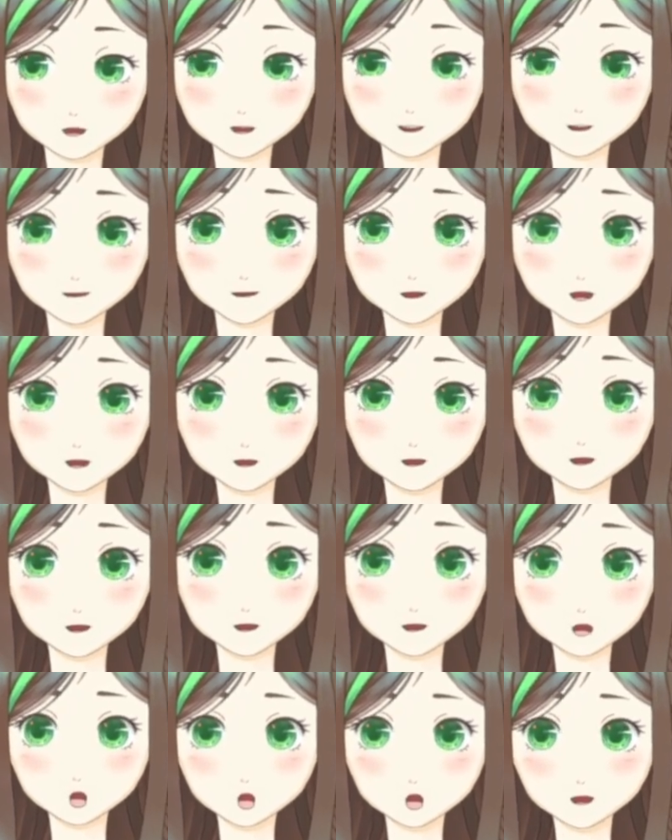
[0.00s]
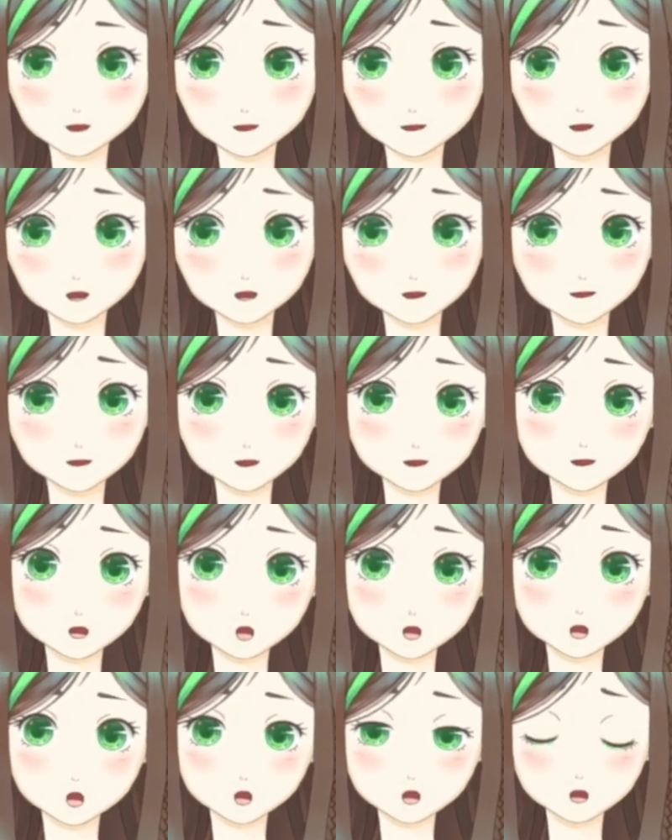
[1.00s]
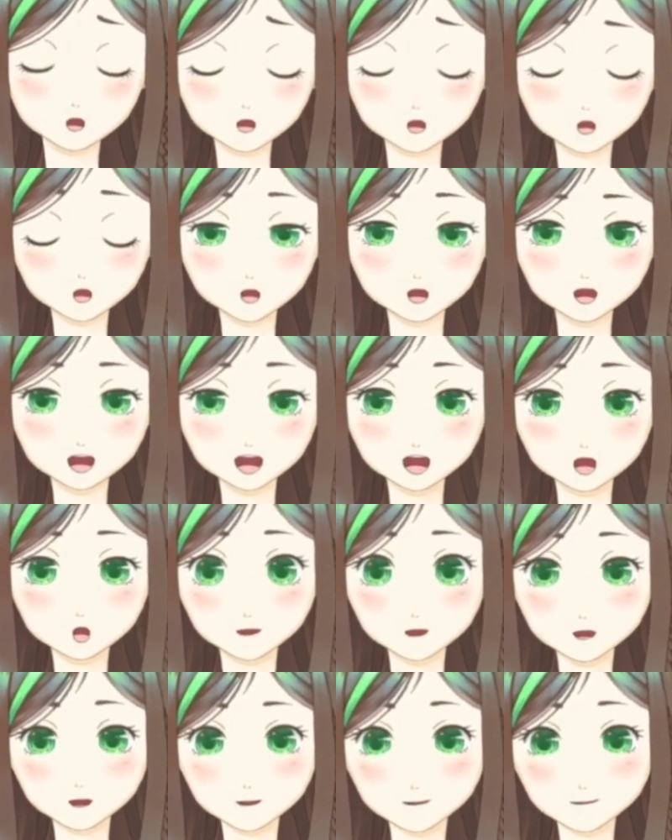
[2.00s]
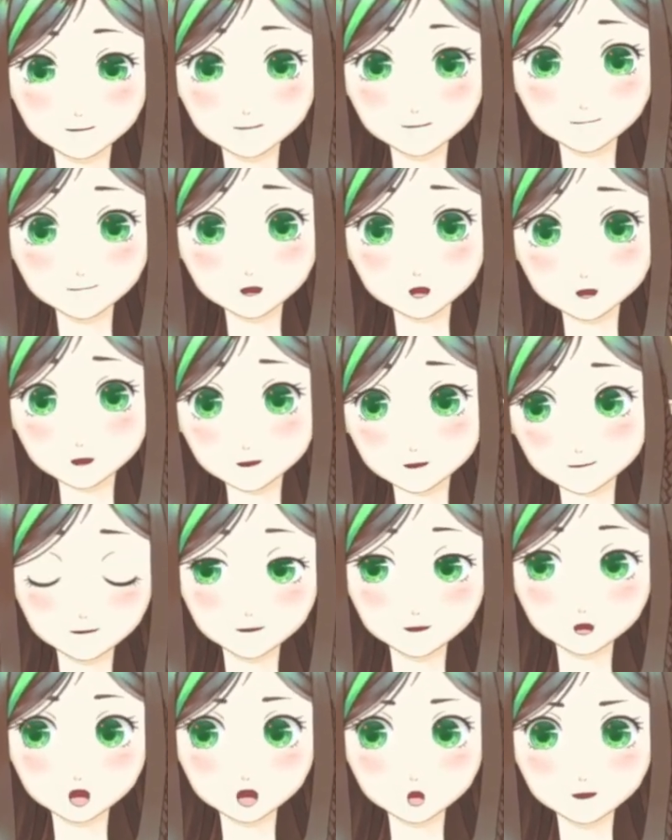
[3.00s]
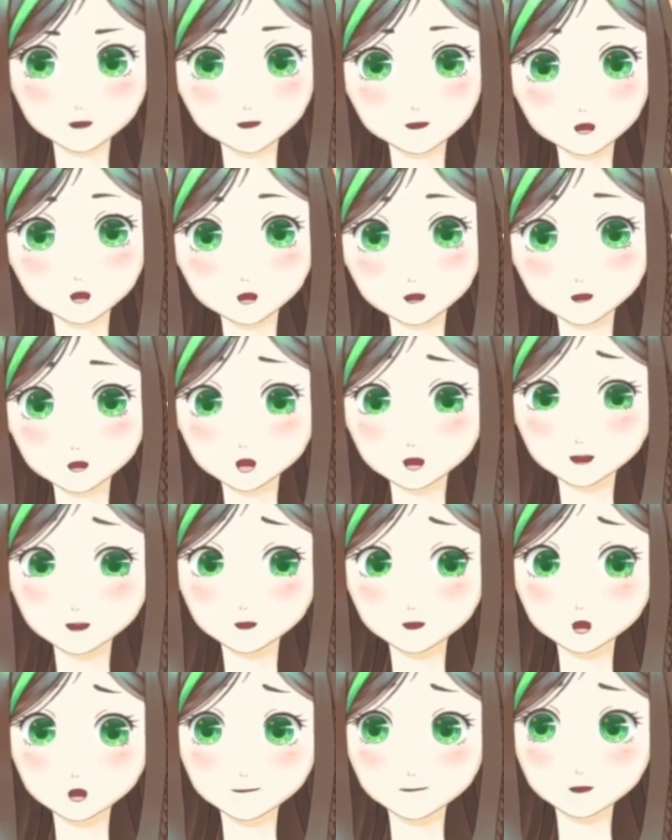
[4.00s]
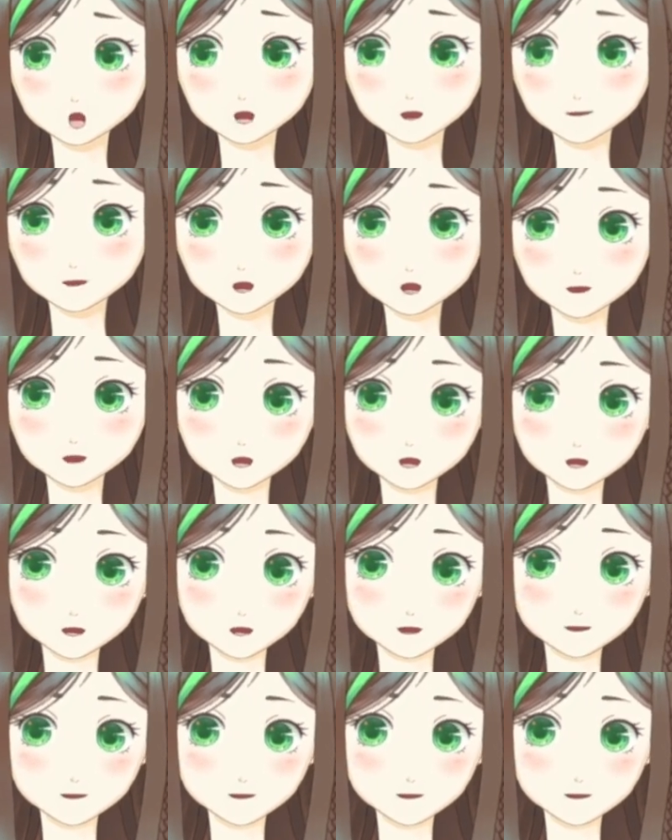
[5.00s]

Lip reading: planes contain a bit more blue additionally, making it a violet, and then with the white stripes having the most blue.